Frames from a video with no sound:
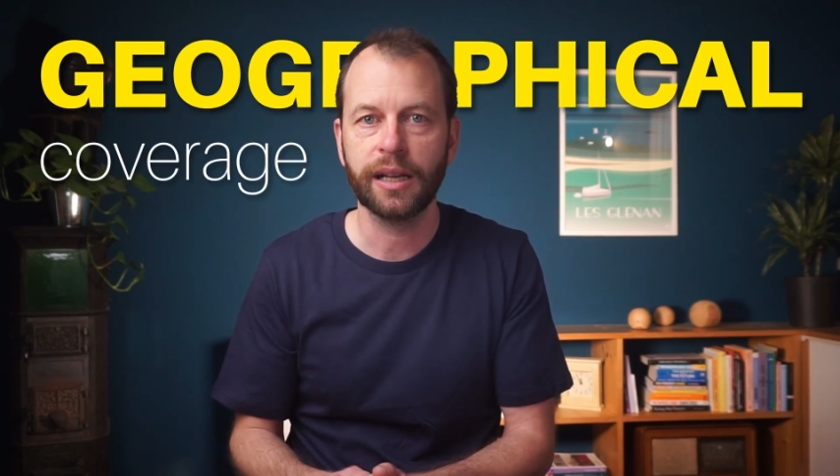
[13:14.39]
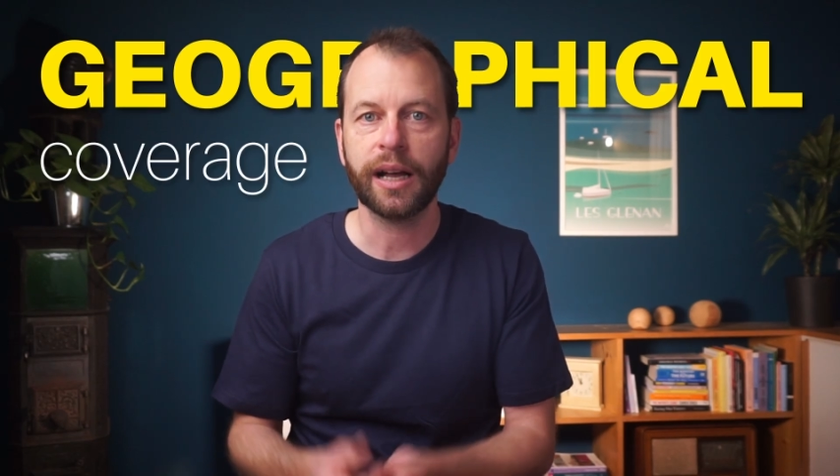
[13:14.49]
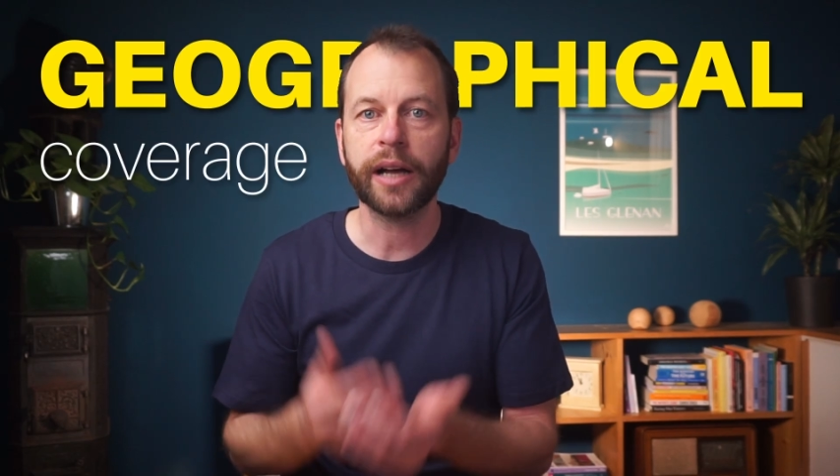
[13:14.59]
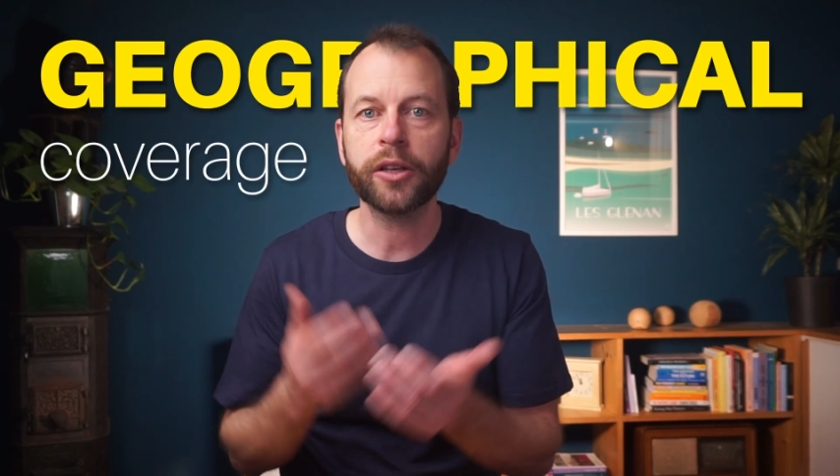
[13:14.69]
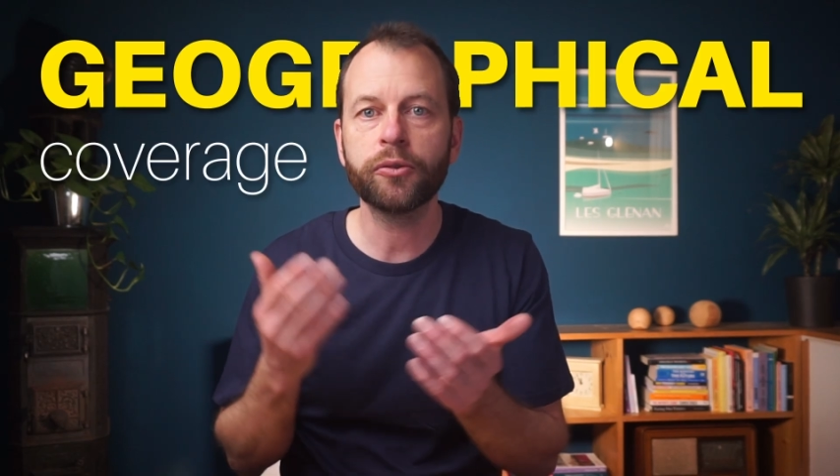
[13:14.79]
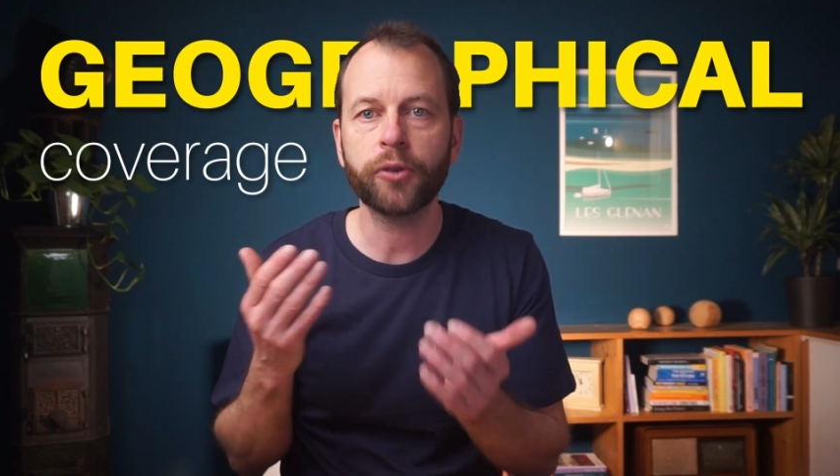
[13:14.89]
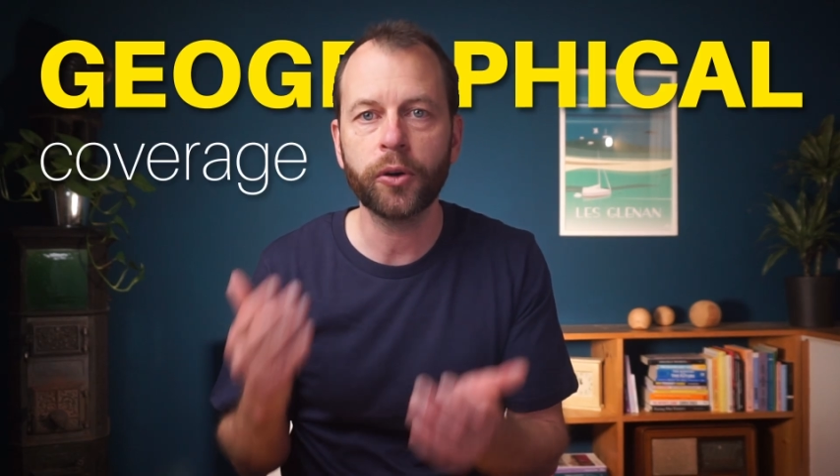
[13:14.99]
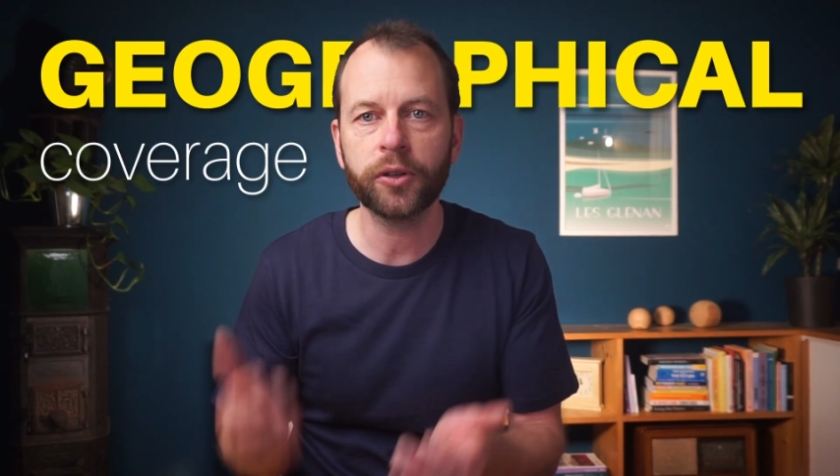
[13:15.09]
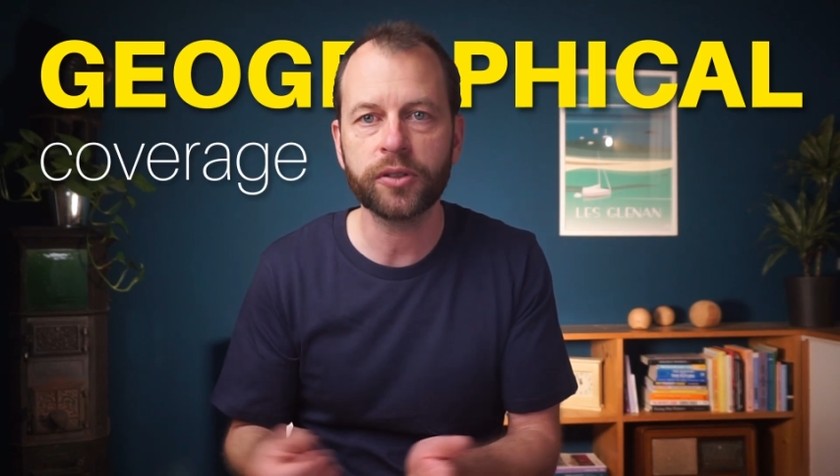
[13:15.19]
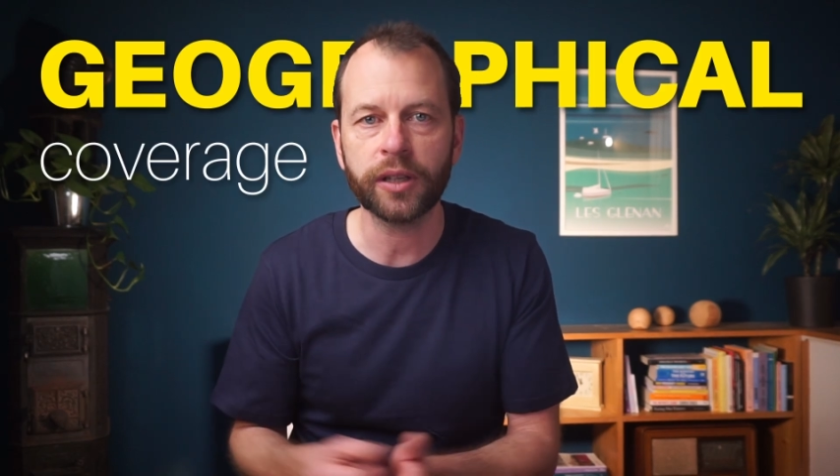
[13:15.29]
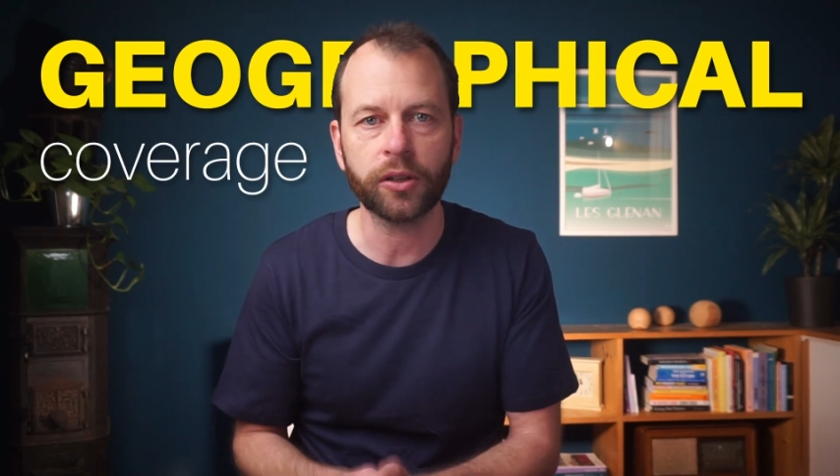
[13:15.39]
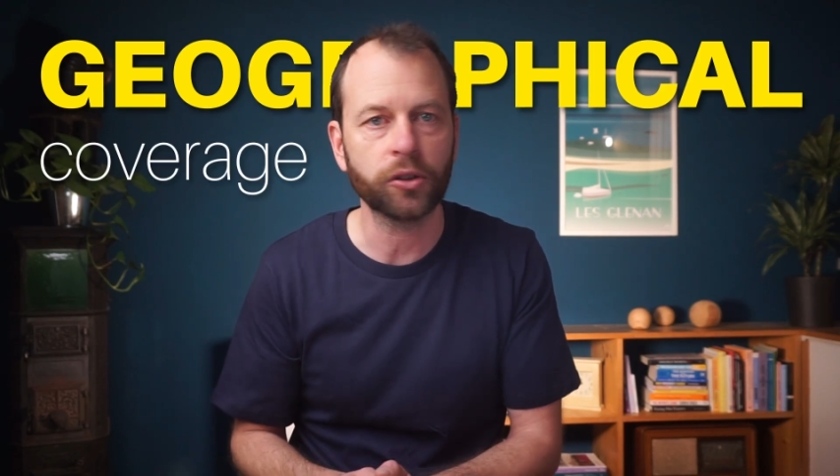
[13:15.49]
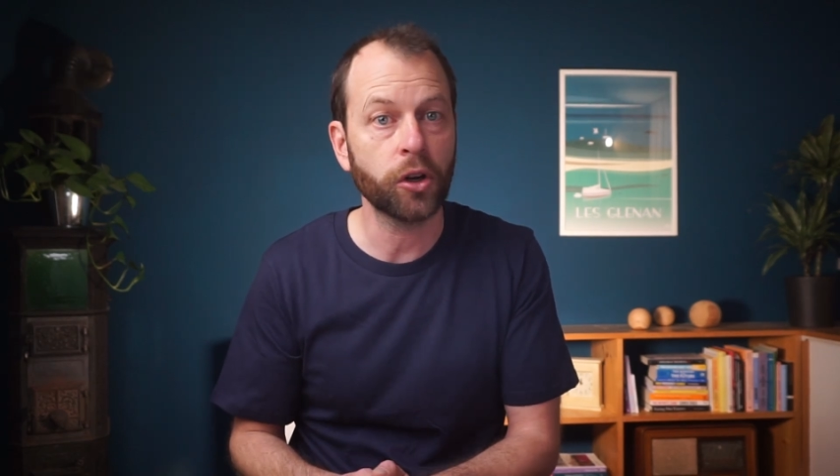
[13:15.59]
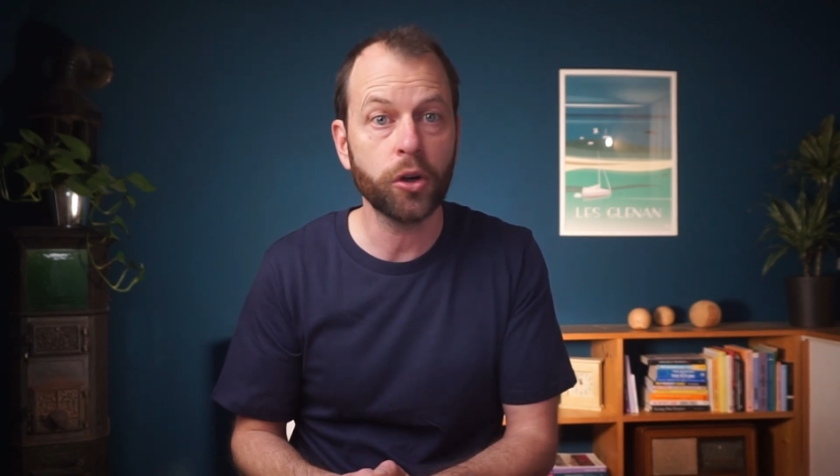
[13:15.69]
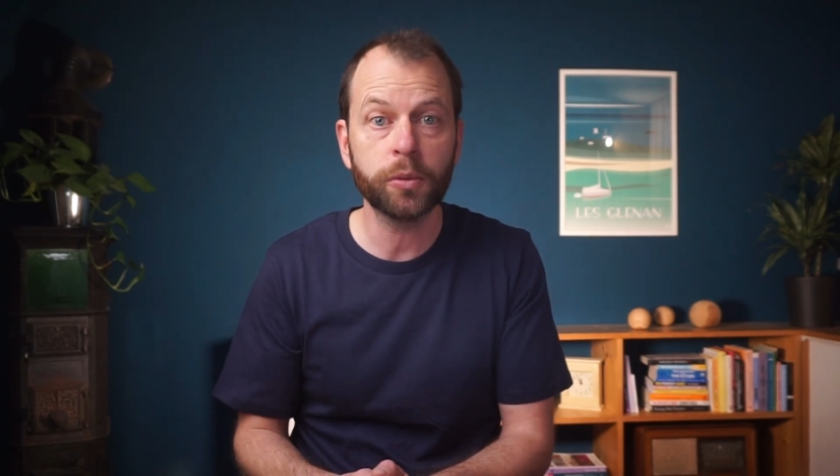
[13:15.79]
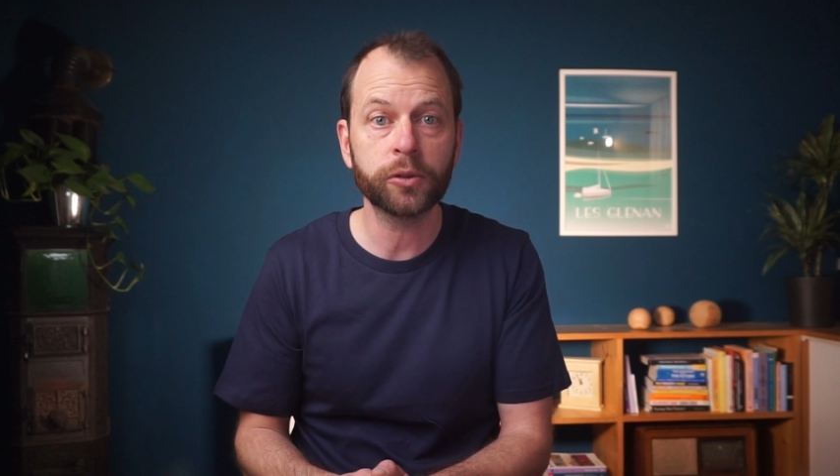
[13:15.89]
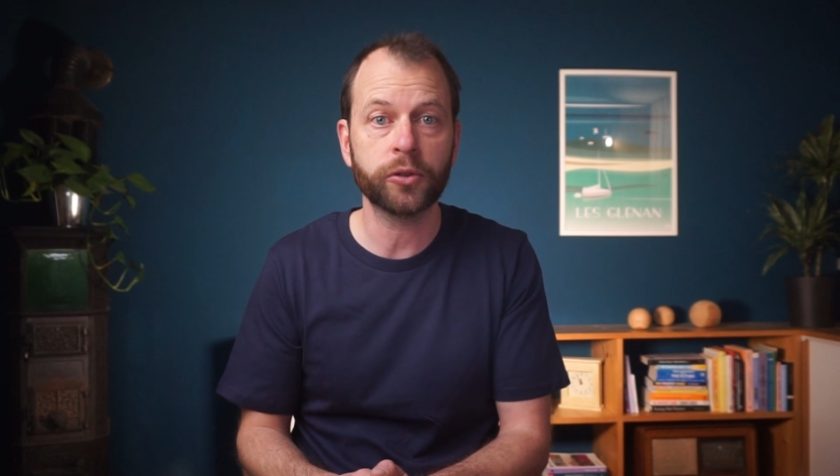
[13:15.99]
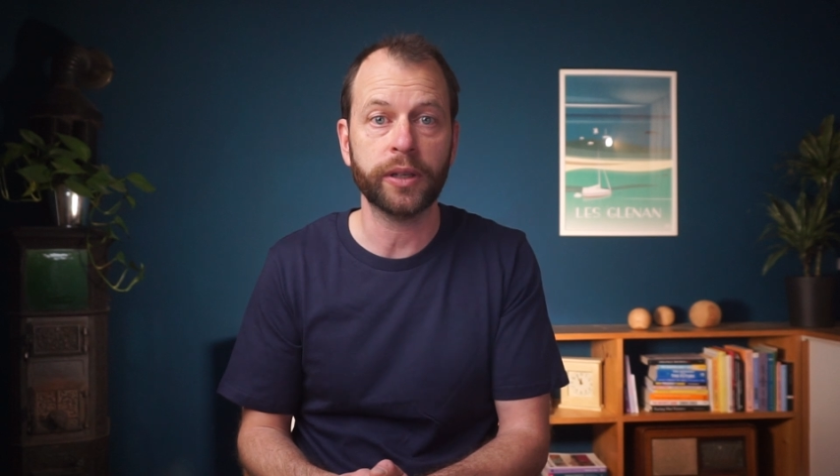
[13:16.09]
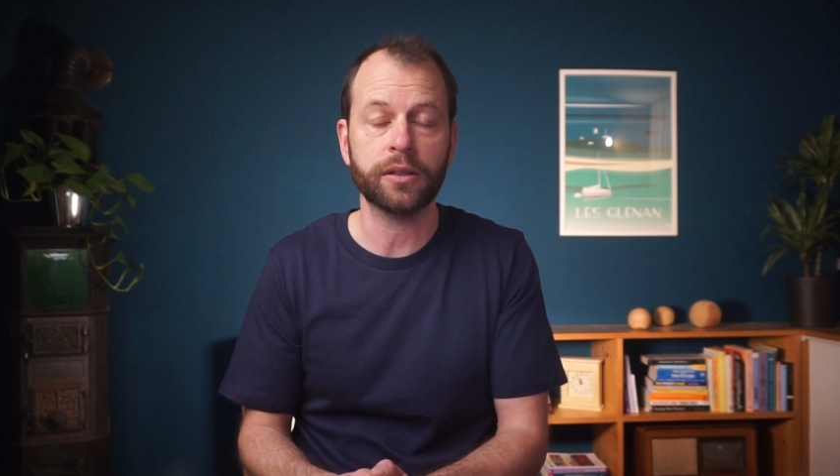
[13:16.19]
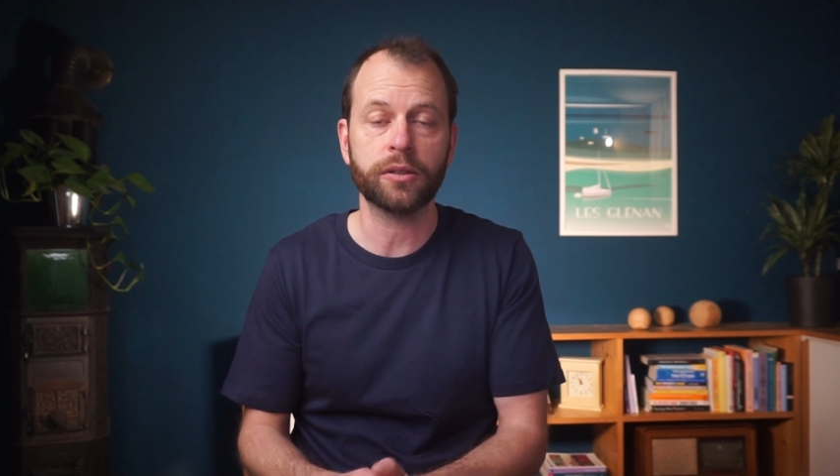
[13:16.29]
Are you focusing on global
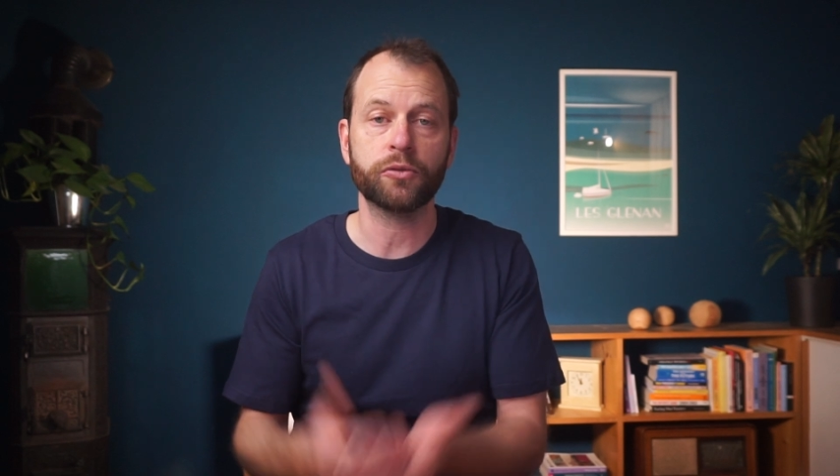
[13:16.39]
trends,